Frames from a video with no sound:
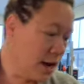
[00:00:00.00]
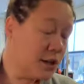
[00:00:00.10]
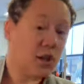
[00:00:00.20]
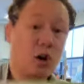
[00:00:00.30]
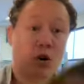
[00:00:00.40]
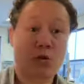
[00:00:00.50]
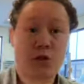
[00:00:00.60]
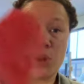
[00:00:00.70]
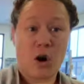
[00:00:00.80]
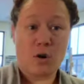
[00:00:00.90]
So
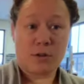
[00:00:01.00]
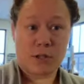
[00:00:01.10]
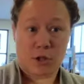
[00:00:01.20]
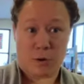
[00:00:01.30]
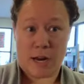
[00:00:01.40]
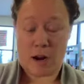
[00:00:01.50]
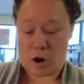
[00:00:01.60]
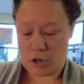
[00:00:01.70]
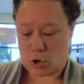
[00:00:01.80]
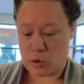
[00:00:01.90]
those 3
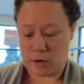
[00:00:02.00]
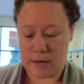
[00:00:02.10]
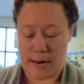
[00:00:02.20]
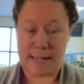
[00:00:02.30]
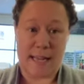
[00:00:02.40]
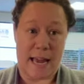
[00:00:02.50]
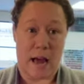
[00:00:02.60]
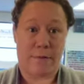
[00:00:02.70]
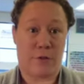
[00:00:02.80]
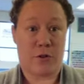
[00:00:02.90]
are the quilt nights I
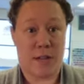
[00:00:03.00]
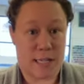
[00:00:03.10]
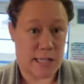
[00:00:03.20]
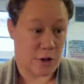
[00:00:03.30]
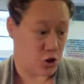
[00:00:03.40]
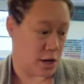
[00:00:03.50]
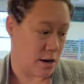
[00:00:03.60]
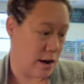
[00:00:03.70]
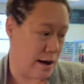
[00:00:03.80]
have for this session.